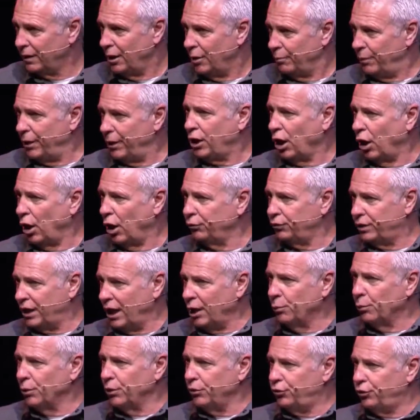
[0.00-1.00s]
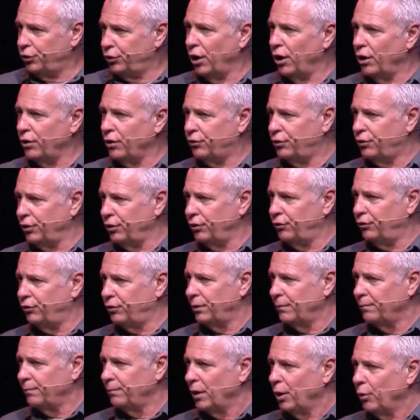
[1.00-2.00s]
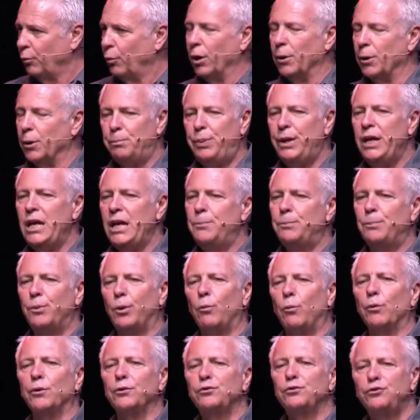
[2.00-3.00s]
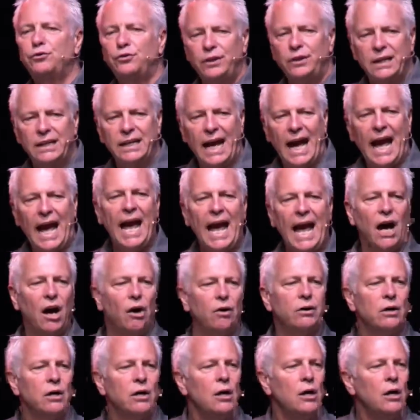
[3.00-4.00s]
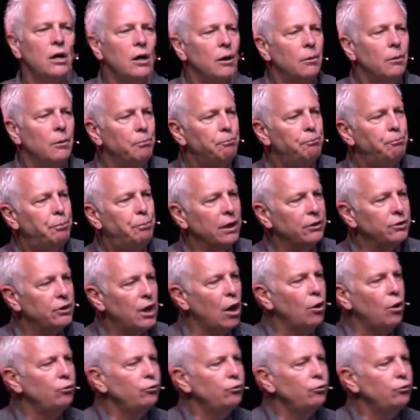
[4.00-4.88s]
because there were churches where people were sent out but those